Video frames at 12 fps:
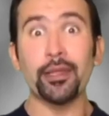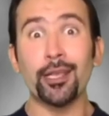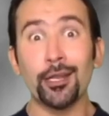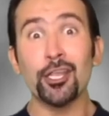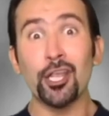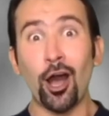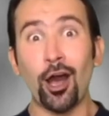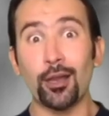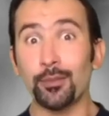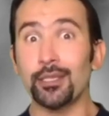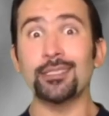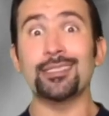gonna yawn
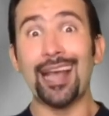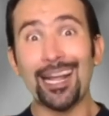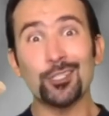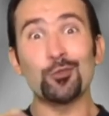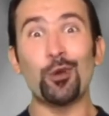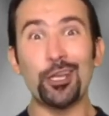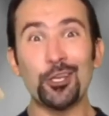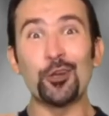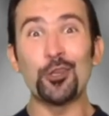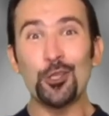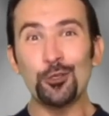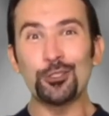because that's what you're
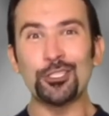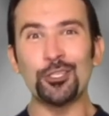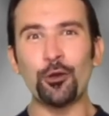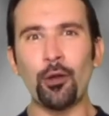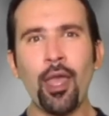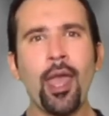used to.